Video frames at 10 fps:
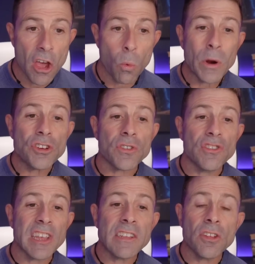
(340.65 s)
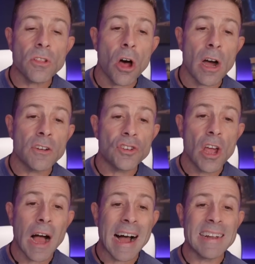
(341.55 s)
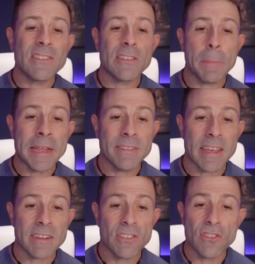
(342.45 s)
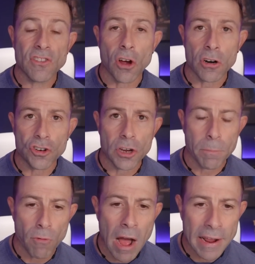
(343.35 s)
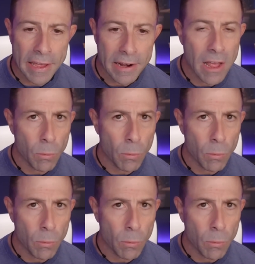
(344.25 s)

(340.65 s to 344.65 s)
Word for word: which are set to launch on SpaceX's Starship rocket.